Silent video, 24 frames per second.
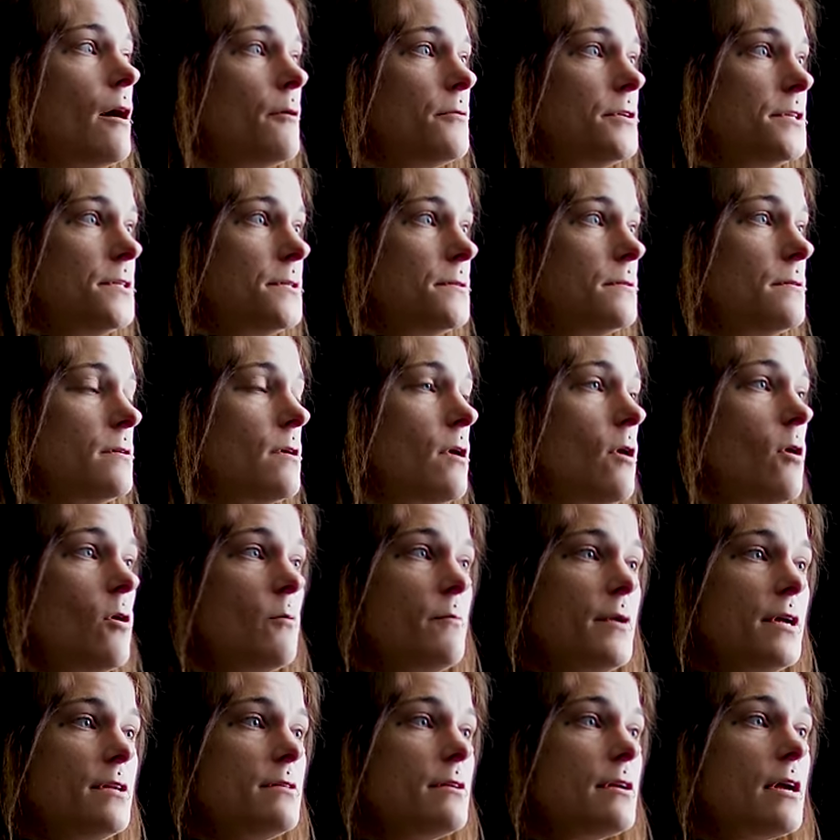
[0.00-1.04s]
was
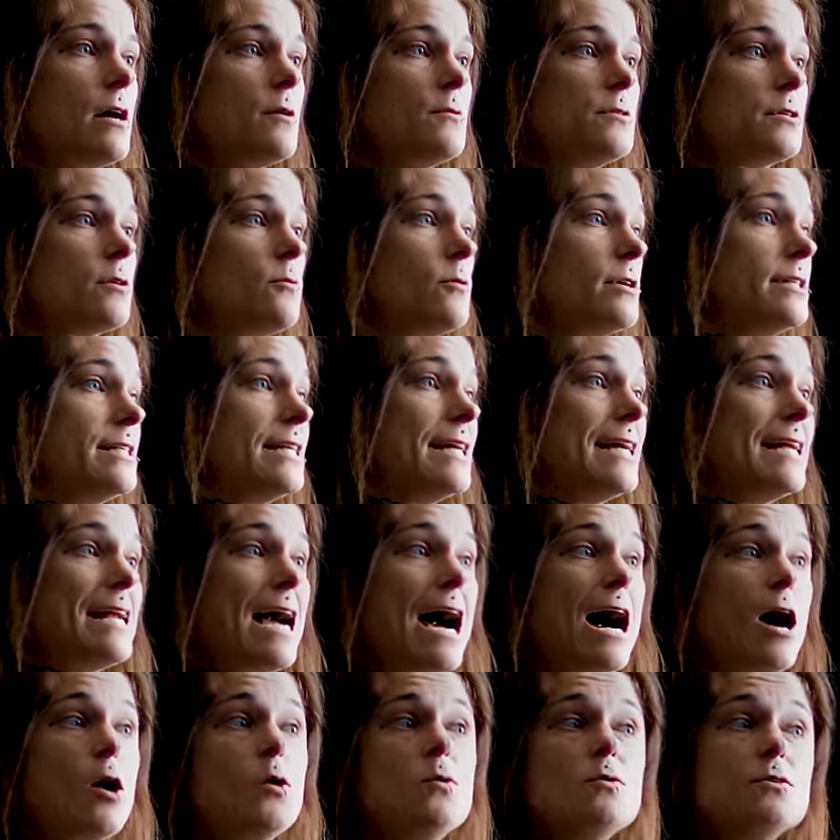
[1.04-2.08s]
hoping that I was going to get
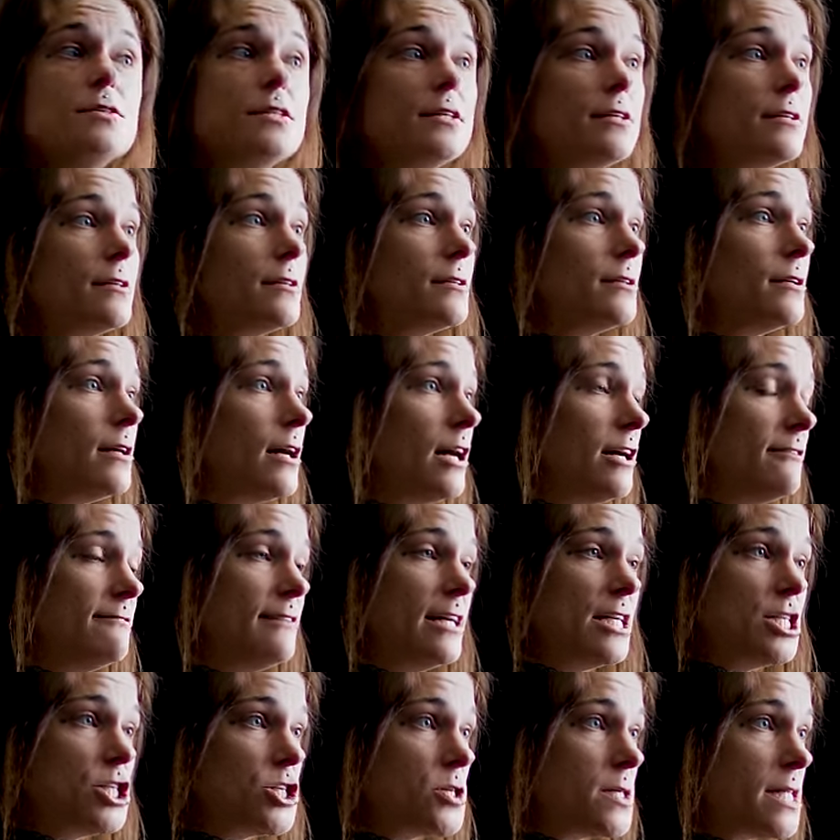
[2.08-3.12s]
out
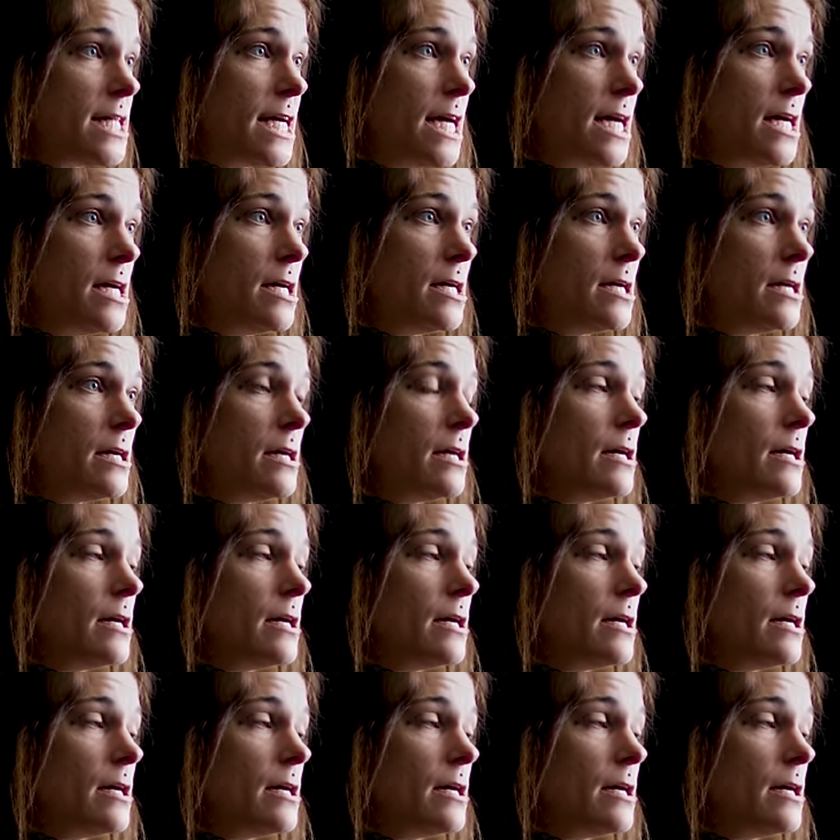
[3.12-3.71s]
eventually.